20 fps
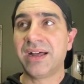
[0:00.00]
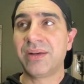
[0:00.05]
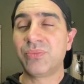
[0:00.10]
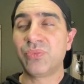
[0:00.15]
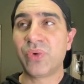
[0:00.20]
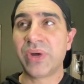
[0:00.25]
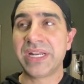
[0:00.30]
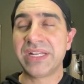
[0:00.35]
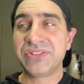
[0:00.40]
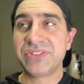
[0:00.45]

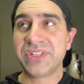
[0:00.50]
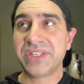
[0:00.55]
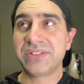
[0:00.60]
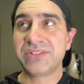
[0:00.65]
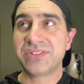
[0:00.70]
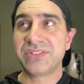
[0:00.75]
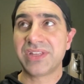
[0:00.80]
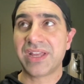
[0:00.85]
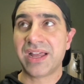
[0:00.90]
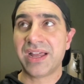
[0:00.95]
What is
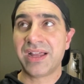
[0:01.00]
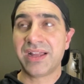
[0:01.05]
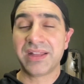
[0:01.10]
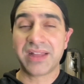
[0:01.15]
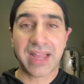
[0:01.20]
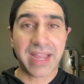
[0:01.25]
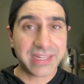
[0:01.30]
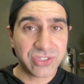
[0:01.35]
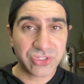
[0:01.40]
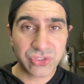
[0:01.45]
it?
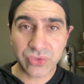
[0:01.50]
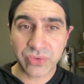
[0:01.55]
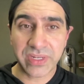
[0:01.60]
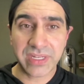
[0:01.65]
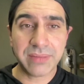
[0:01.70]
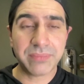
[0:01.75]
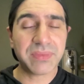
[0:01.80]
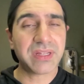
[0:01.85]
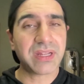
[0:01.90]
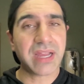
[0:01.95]
Ice
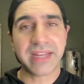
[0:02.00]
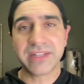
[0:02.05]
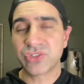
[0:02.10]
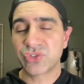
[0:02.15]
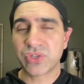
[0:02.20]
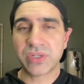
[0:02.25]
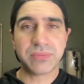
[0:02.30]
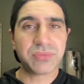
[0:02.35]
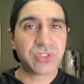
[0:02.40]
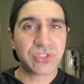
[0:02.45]
cream. Ice
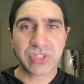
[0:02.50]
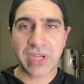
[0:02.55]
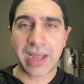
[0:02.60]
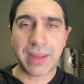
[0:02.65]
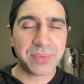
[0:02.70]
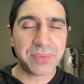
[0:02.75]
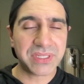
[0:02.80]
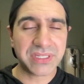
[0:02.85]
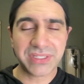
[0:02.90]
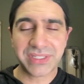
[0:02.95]
cream's
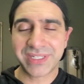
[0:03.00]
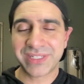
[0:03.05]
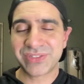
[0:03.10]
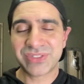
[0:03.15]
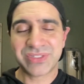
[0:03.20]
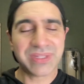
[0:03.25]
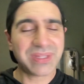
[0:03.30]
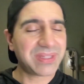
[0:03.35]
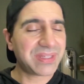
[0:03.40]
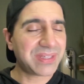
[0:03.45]
top of the
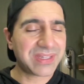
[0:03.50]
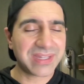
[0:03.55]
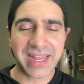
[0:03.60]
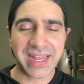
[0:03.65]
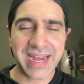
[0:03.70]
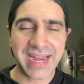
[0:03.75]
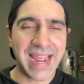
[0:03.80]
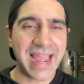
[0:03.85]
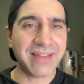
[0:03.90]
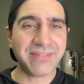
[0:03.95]
list.
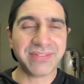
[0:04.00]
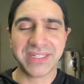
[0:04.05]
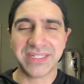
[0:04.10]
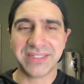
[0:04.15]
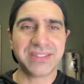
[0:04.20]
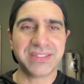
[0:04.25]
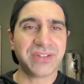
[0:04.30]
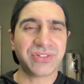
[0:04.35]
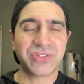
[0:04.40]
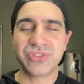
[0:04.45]
Gotta have it.
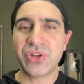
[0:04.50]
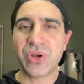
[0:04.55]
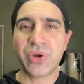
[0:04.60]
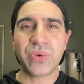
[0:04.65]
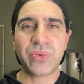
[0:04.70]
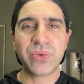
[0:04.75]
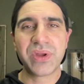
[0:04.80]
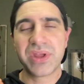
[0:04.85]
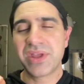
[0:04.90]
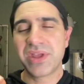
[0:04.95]
There's
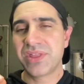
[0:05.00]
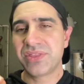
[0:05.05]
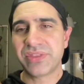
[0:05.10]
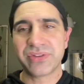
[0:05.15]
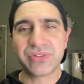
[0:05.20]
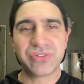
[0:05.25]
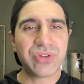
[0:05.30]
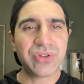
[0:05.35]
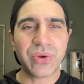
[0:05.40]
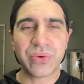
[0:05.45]
no
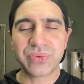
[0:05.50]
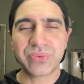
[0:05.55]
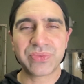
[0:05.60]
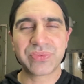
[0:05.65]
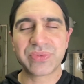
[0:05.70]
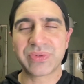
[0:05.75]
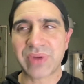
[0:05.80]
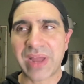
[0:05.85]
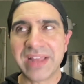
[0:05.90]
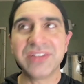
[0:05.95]

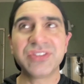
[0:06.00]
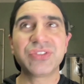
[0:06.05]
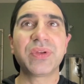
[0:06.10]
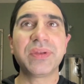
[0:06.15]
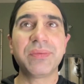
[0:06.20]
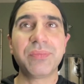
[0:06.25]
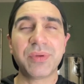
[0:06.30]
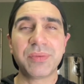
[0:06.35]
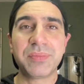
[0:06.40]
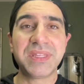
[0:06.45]
ice
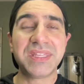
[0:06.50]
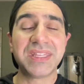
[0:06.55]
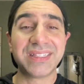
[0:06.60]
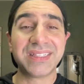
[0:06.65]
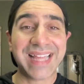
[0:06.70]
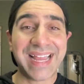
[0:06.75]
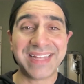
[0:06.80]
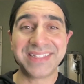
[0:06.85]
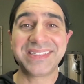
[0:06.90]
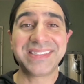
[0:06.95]
cream would be the
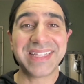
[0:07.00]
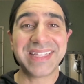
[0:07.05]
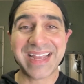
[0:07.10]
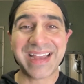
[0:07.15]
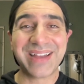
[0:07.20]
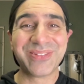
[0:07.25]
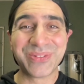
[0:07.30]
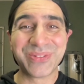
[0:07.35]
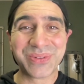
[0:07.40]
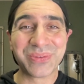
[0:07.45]
last thing
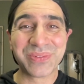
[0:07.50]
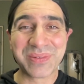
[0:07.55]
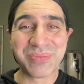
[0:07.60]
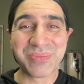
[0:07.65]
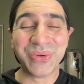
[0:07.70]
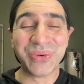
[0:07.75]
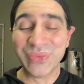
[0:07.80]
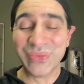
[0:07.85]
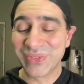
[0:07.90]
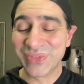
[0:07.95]
I would
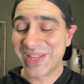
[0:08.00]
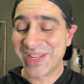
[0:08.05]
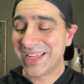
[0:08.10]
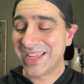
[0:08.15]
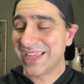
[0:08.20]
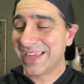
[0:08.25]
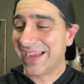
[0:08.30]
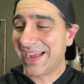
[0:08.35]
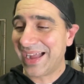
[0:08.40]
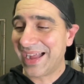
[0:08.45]
remove.
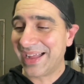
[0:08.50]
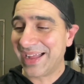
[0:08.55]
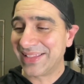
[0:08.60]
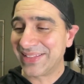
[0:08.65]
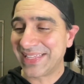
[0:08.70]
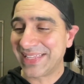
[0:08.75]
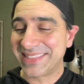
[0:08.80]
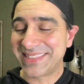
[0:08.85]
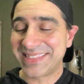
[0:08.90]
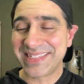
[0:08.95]

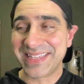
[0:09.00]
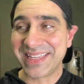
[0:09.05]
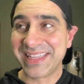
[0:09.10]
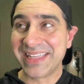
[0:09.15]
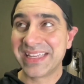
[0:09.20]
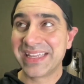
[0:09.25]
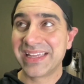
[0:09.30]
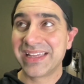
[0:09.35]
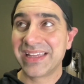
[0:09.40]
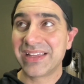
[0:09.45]
Let's see.
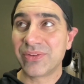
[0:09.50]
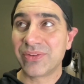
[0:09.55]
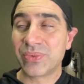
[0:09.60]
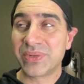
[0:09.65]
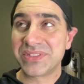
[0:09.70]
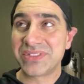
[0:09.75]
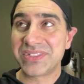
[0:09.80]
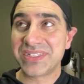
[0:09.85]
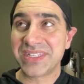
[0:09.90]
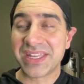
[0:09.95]

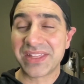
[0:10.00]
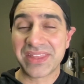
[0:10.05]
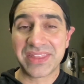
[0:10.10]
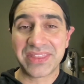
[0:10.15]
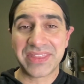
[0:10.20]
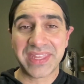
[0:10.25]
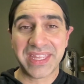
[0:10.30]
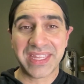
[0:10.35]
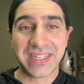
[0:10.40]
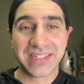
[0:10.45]
What's the other
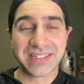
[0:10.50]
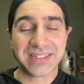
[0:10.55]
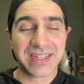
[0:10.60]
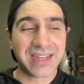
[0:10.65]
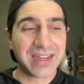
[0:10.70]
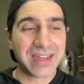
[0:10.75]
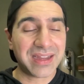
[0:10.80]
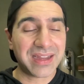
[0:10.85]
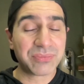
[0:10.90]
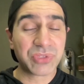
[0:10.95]
thing?
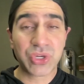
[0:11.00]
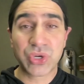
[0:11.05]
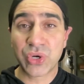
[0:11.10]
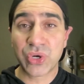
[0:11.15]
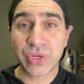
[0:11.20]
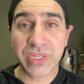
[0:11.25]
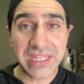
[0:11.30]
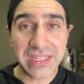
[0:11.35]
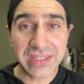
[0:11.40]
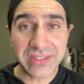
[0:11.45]

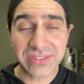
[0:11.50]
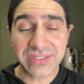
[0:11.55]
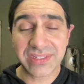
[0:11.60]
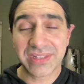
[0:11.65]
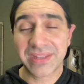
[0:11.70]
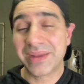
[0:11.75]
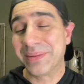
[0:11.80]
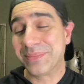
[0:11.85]
Cookies.